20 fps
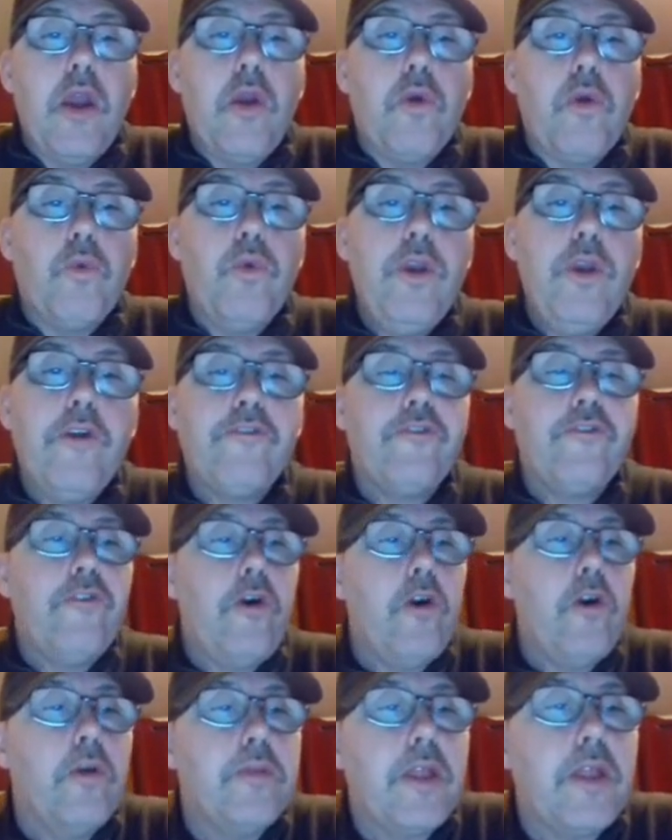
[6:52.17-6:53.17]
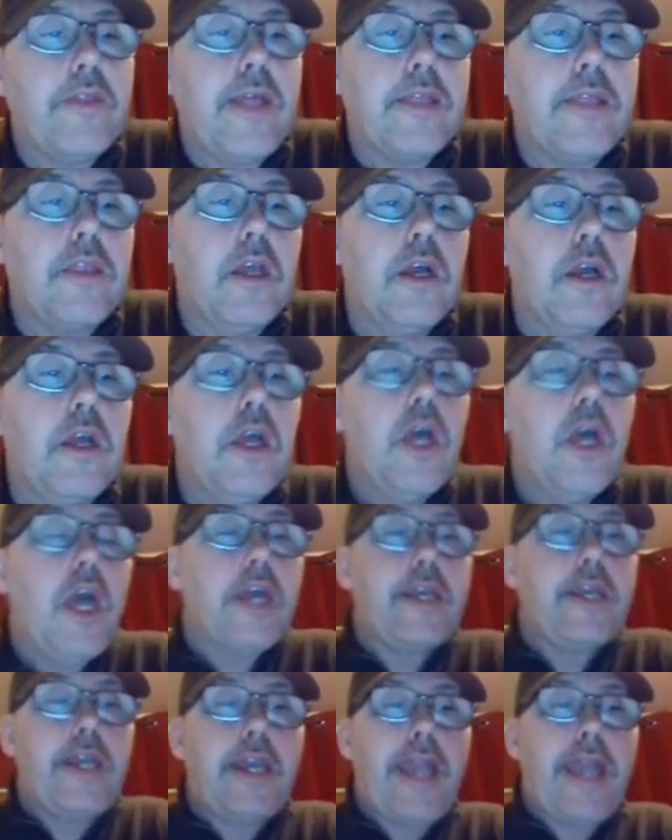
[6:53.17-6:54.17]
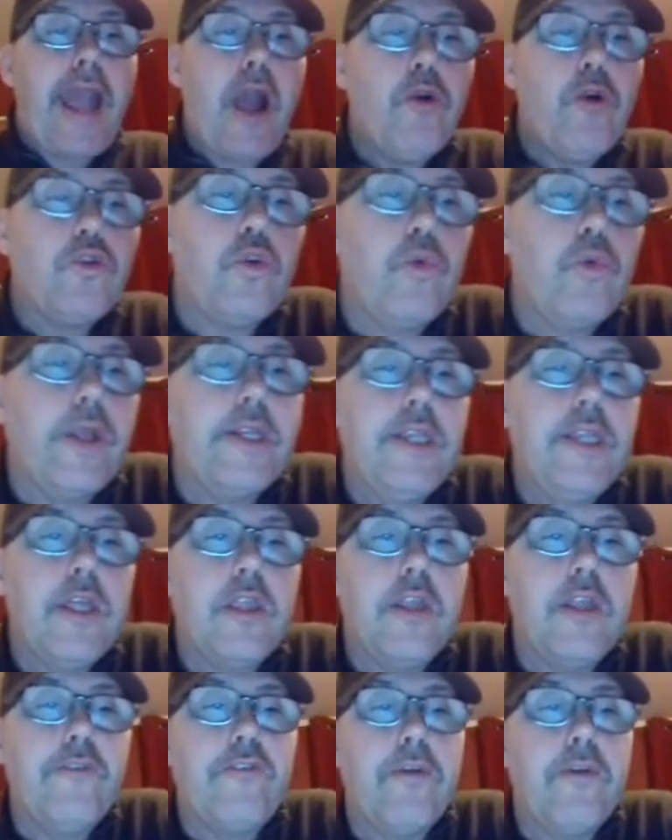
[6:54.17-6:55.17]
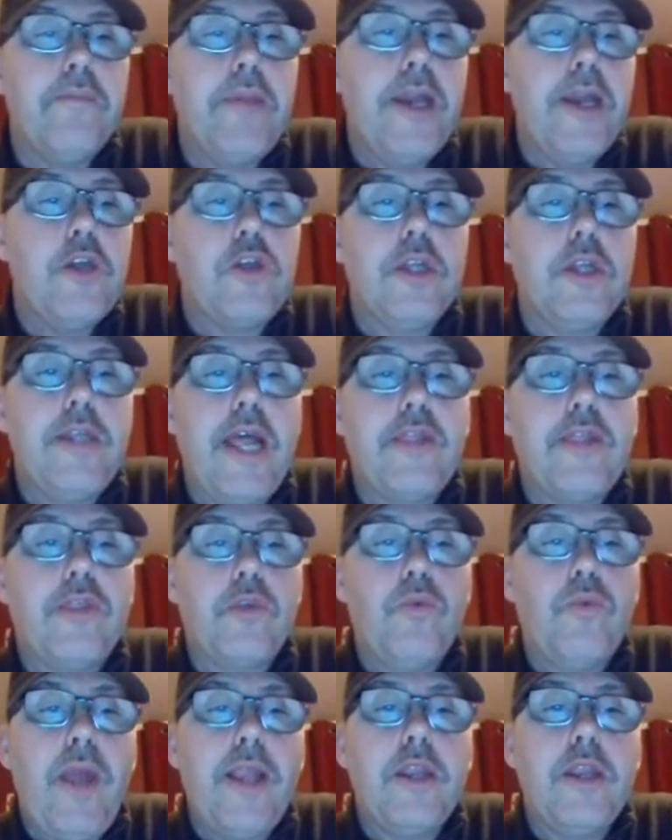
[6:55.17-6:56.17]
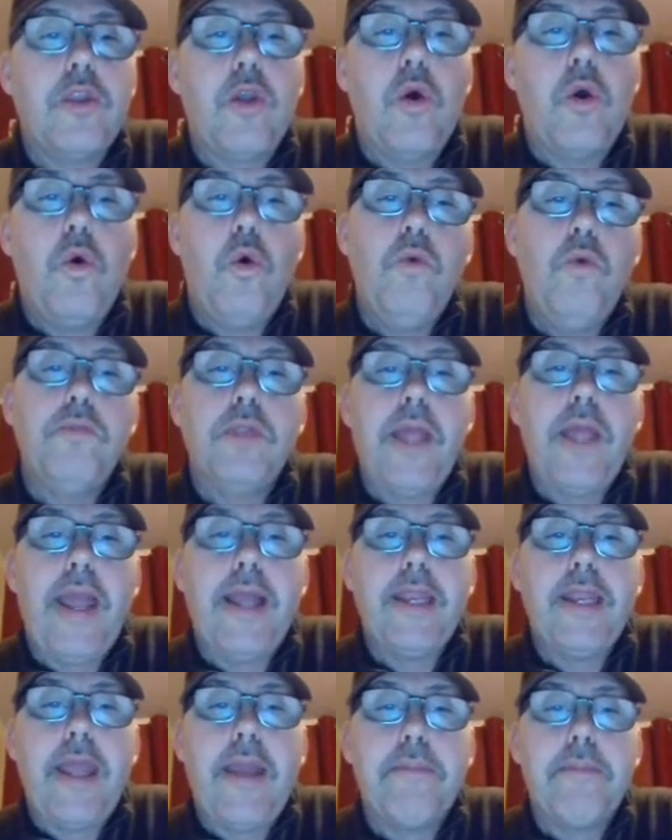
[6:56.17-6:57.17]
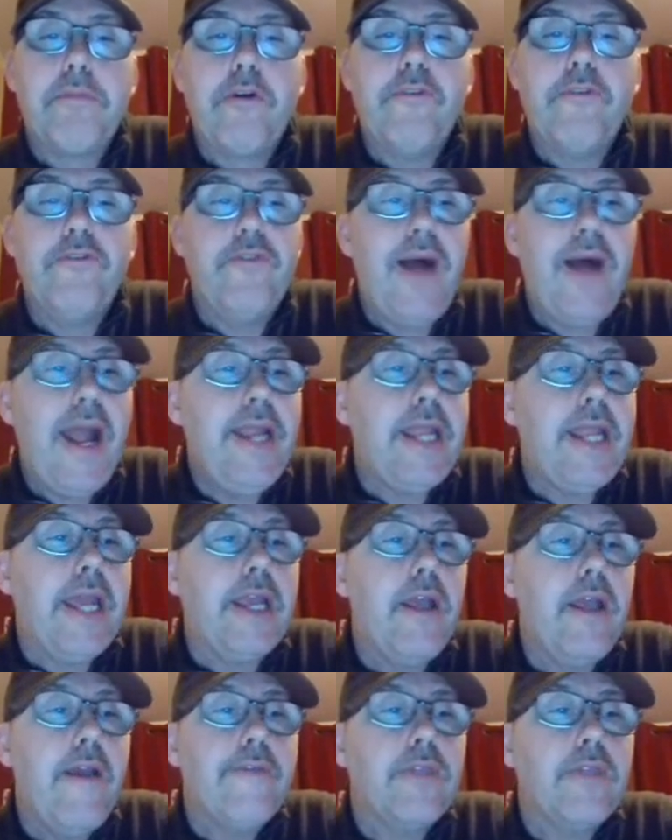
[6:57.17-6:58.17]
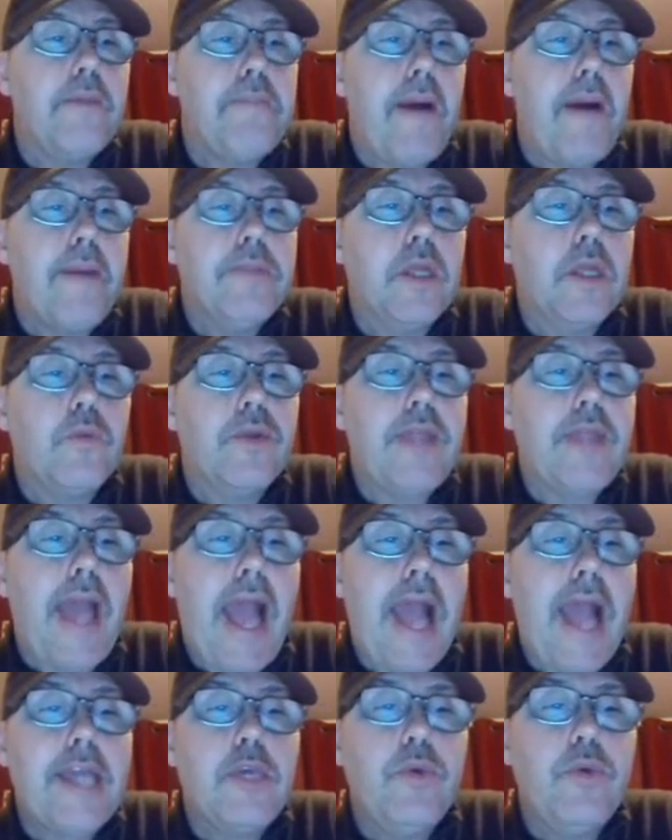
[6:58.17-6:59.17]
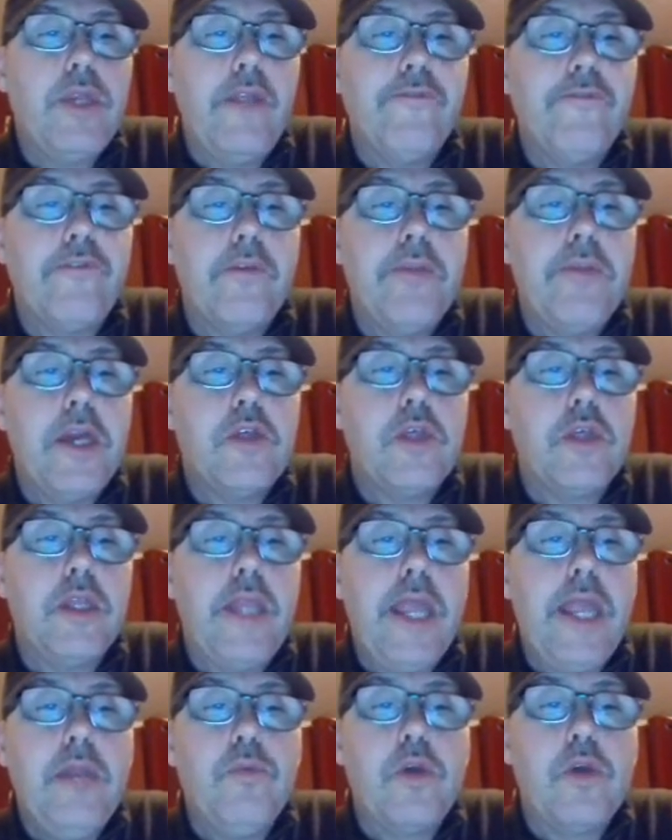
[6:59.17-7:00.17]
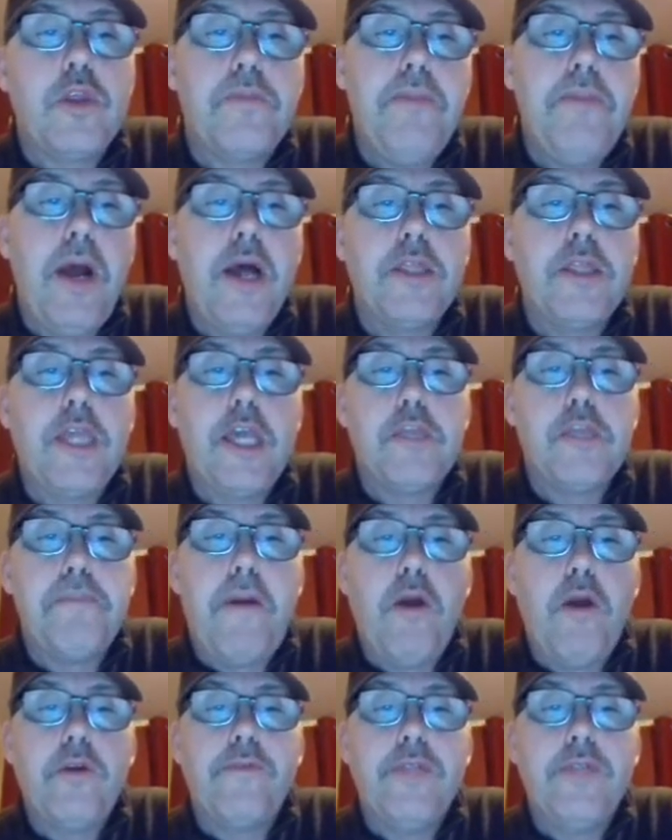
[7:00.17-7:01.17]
reaffirmed that the countering disinformation that threatens the homeland and providing the public with accurate information in response is part of